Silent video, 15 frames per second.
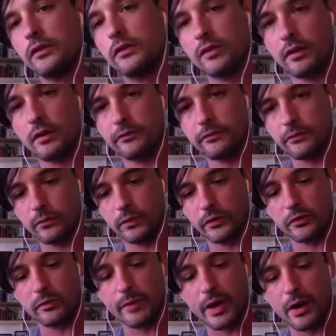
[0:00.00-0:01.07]
stuff was
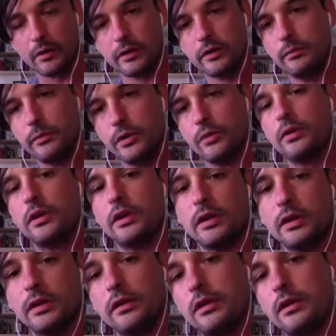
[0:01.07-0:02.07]
about community.